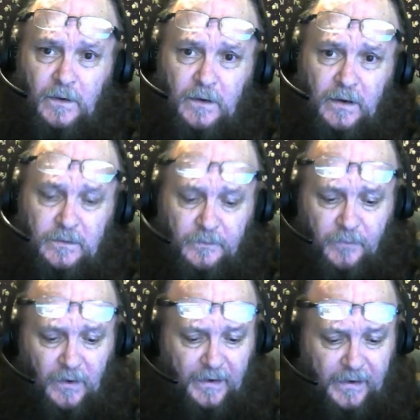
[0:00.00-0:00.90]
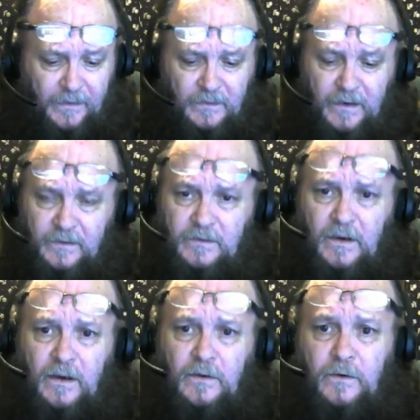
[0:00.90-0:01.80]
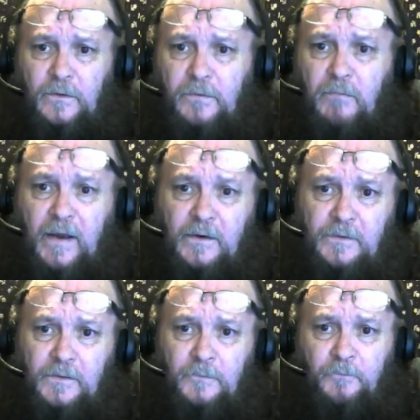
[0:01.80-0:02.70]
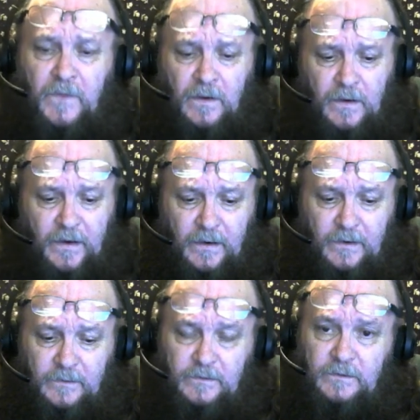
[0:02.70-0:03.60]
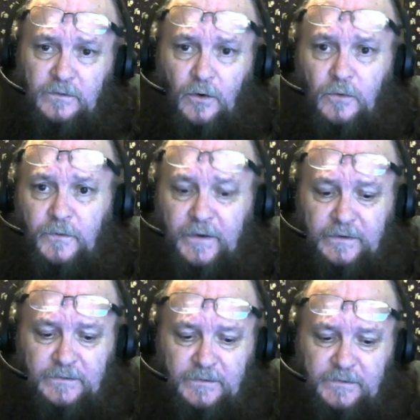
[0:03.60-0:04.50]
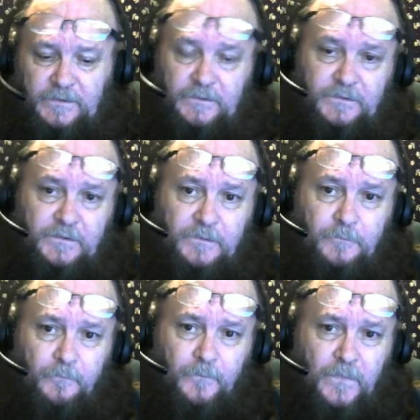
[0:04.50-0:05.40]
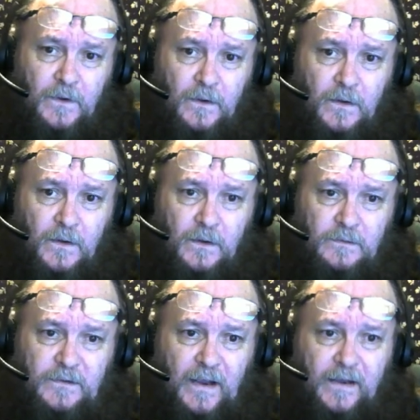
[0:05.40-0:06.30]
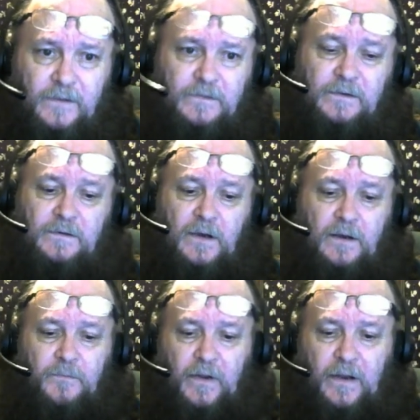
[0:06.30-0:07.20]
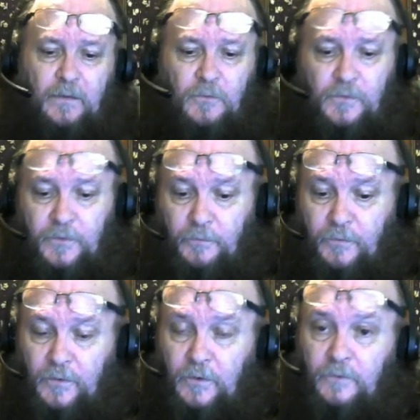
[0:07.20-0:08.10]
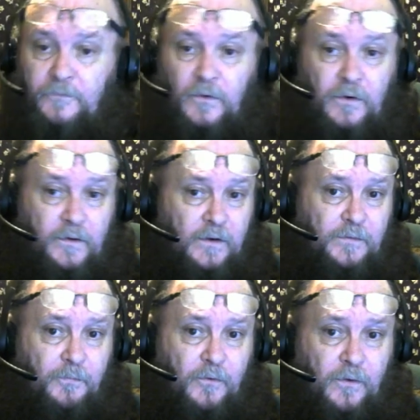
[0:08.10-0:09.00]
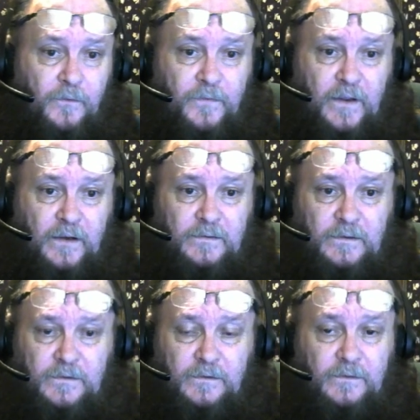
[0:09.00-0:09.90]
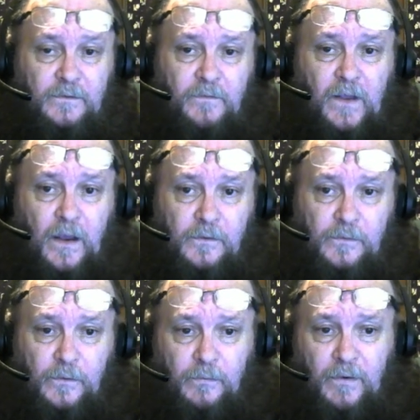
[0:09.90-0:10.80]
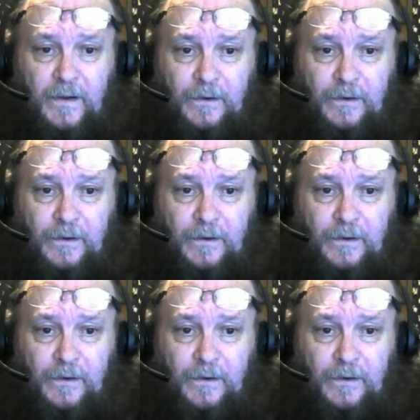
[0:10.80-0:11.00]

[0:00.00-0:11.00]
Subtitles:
It's a plane, it's not earthbound, it is its own existence. Science has not been able to prove nor disprove the existence of the astral plane.